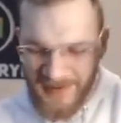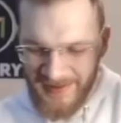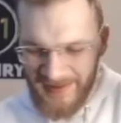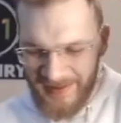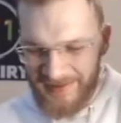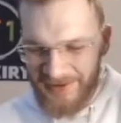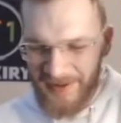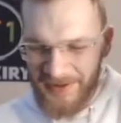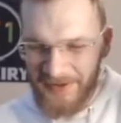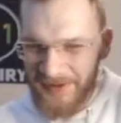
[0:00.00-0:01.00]
That's
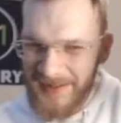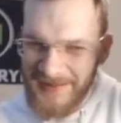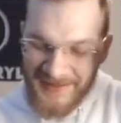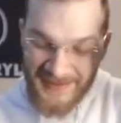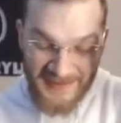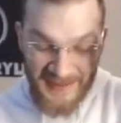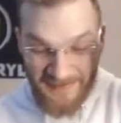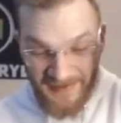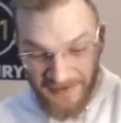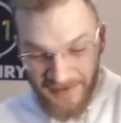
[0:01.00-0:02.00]
quite crazy, and it's
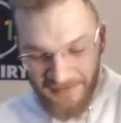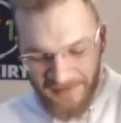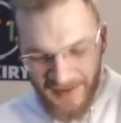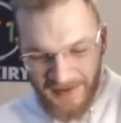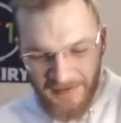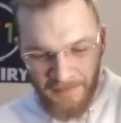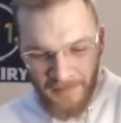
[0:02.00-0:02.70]
definitely quite fun.